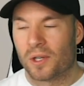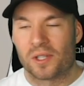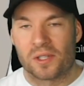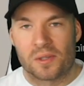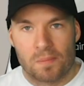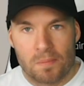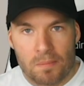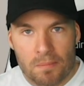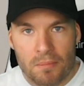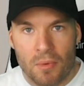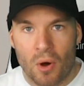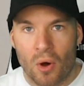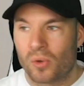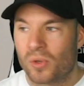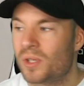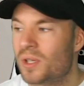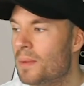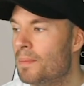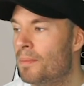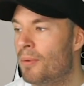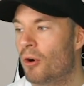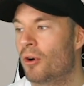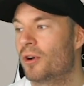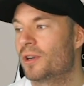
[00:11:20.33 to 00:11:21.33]
What's
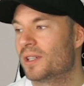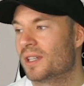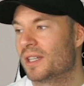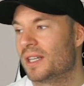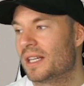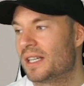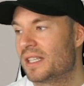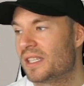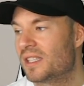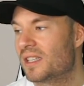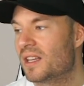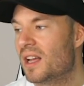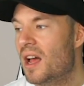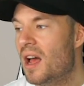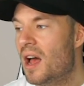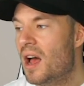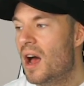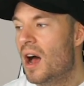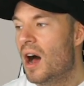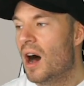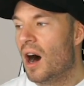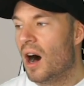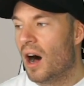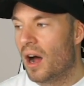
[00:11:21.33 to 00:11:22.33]
most important is
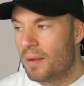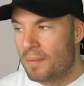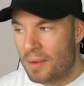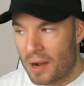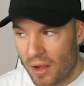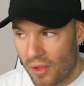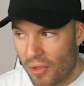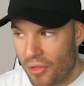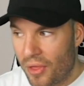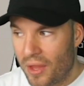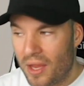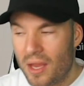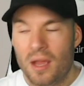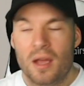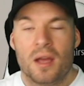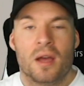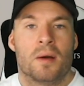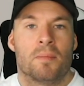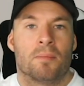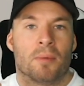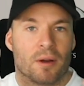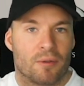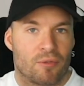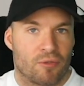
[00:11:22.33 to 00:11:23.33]
I'm healthy,
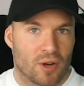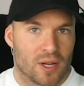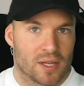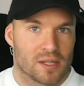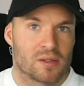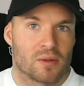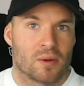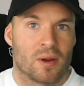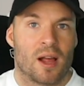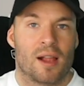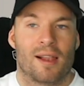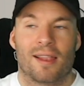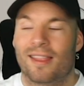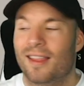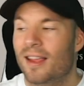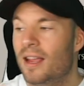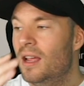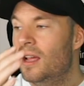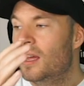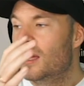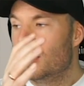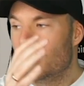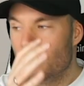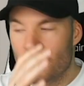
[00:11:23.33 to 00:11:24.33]
my friends are
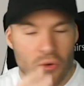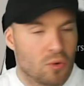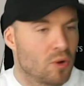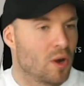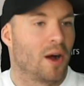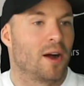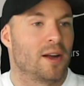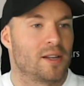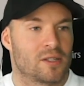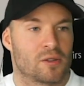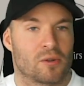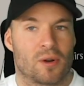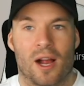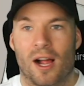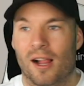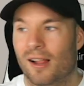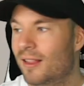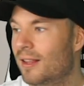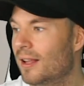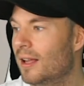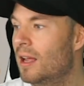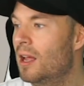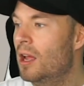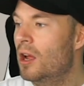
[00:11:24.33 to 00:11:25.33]
healthy, you guys are
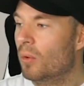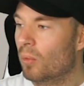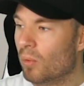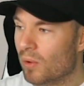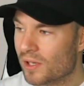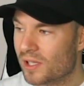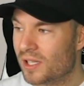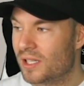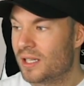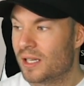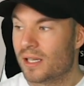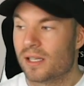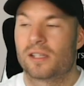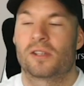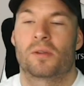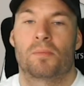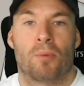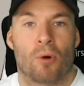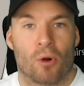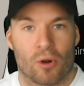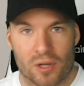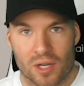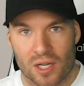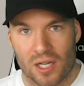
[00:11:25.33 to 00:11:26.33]
healthy, we're still
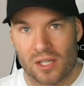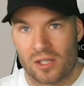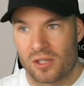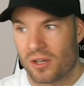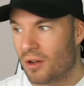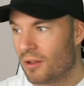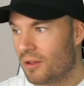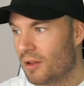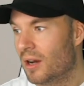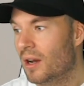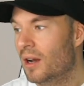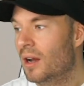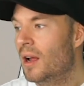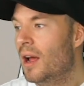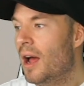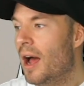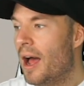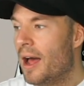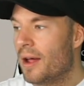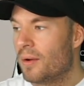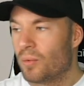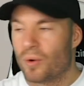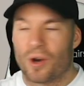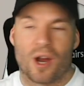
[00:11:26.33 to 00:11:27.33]
supporting each other,
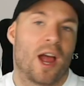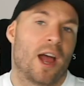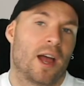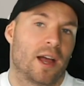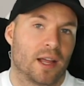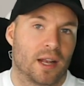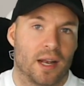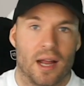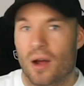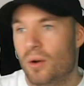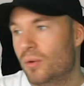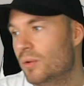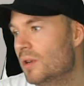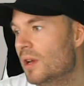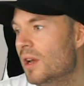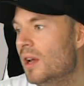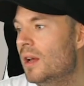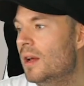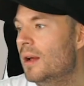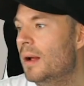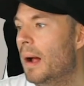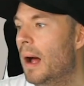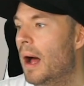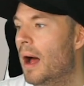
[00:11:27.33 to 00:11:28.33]
and we're hanging out.